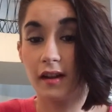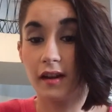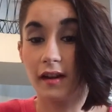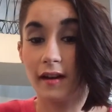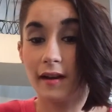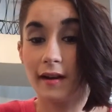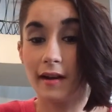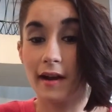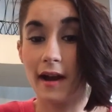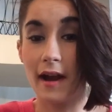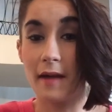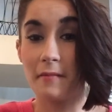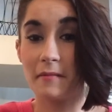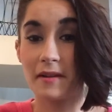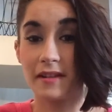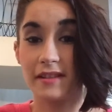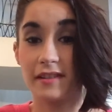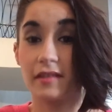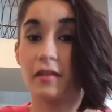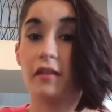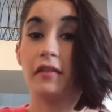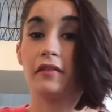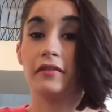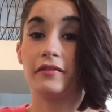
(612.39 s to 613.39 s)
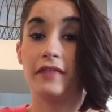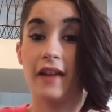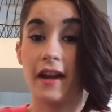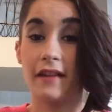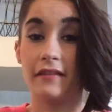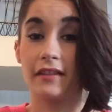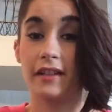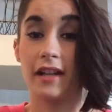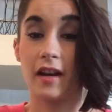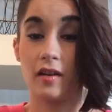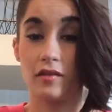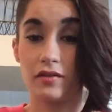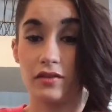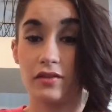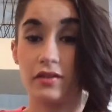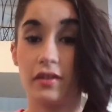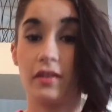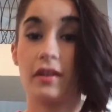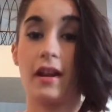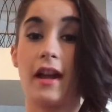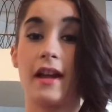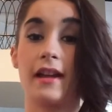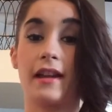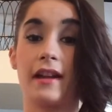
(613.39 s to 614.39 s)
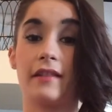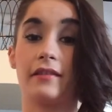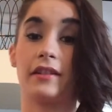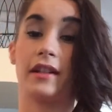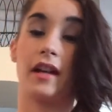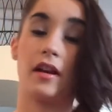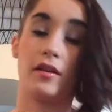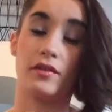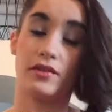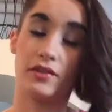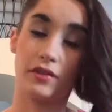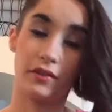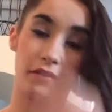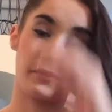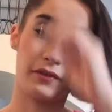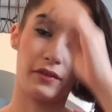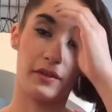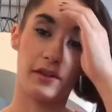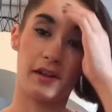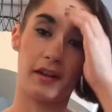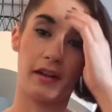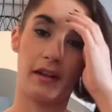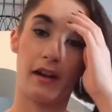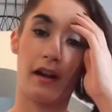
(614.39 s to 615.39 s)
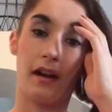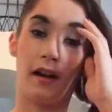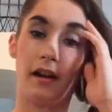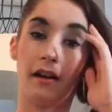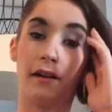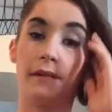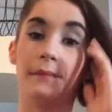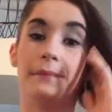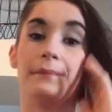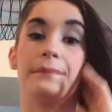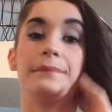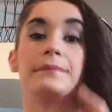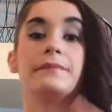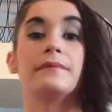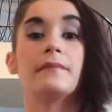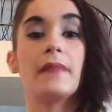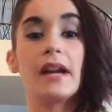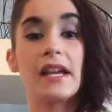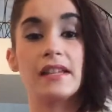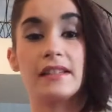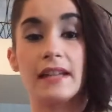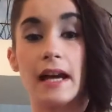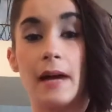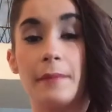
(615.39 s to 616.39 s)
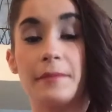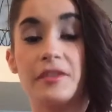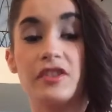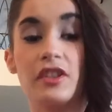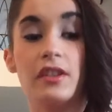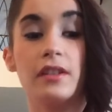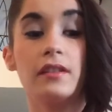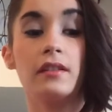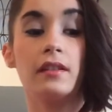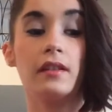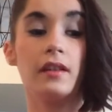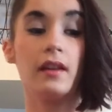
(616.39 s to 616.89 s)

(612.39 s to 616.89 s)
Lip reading: I myself have a counselor. I have a counselor for my adoption.